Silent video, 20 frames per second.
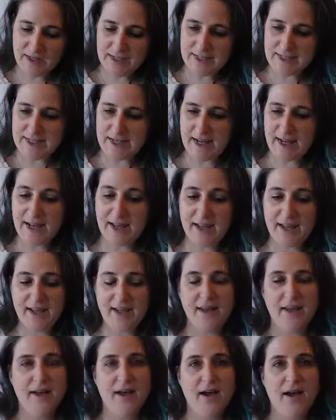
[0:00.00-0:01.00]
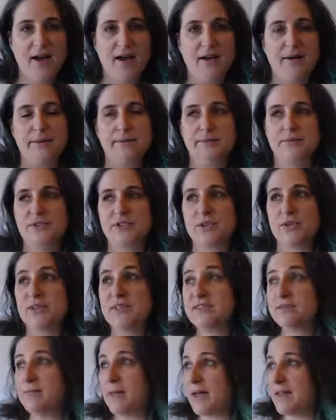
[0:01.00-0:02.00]
Today, so
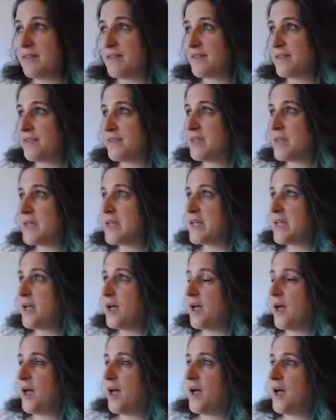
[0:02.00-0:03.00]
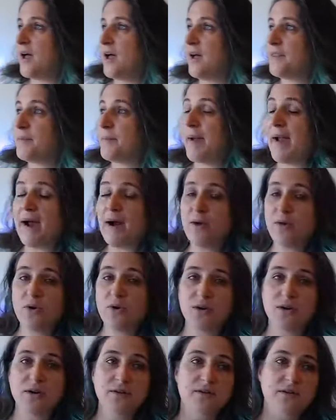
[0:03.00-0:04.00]
this month, the
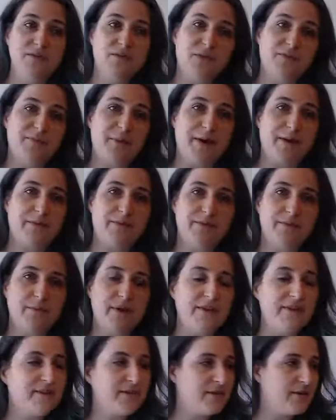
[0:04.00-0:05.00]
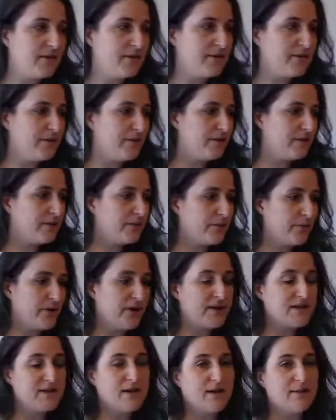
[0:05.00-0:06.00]
12th power of the month, we're
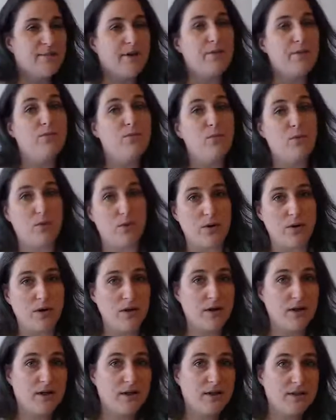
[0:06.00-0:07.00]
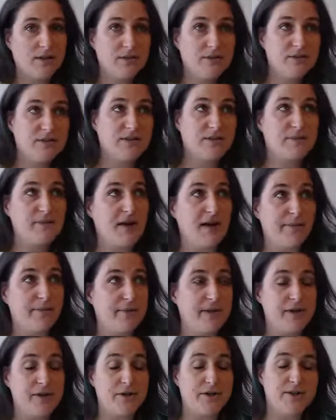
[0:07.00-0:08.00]
going to talk about more sometime
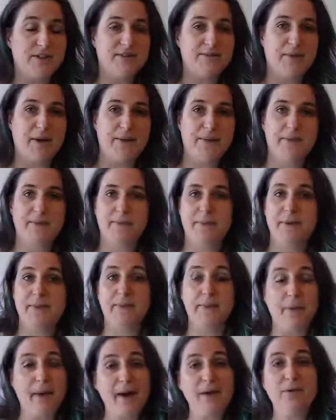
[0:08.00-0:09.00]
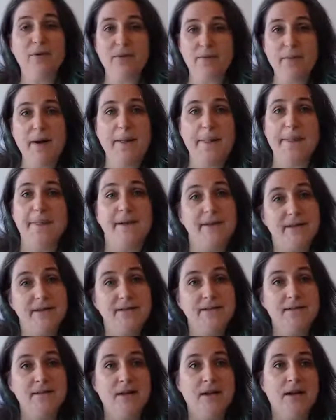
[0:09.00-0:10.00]
later this month. But the power of the month
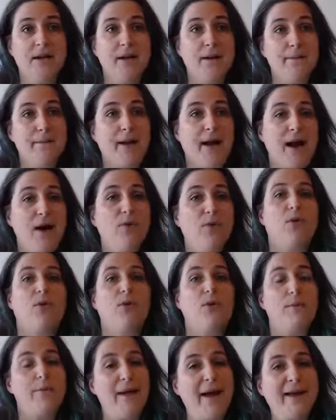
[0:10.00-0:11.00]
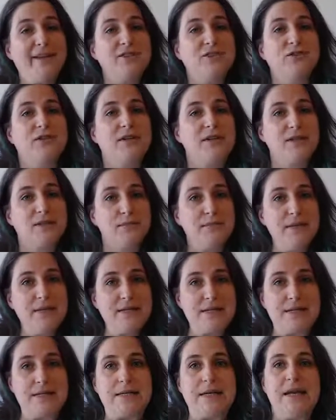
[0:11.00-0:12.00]
is power or mastery,
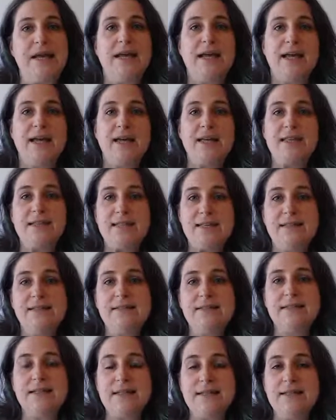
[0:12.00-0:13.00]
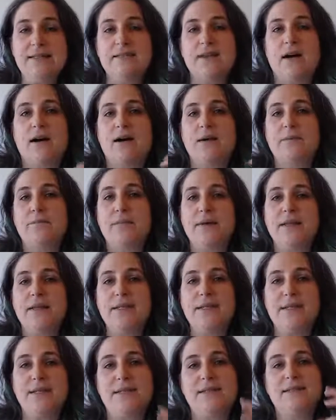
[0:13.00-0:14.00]
dominion. And this is our
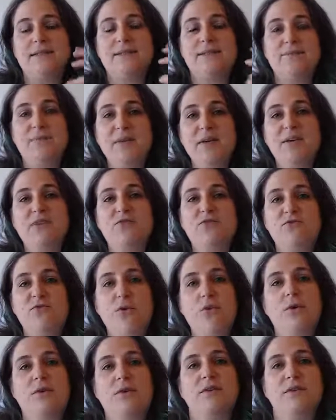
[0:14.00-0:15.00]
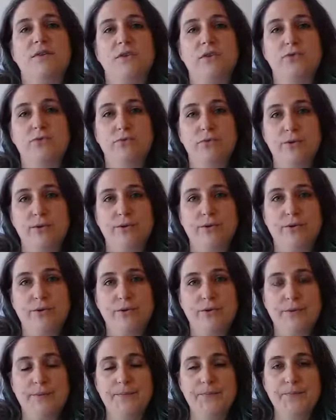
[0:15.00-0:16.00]
ability to speak forth the
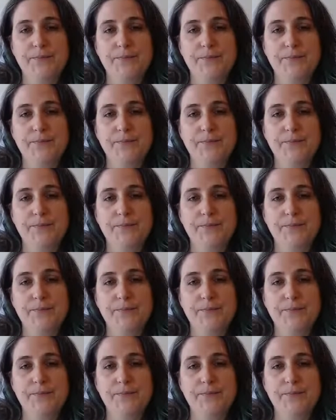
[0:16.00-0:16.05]
truth.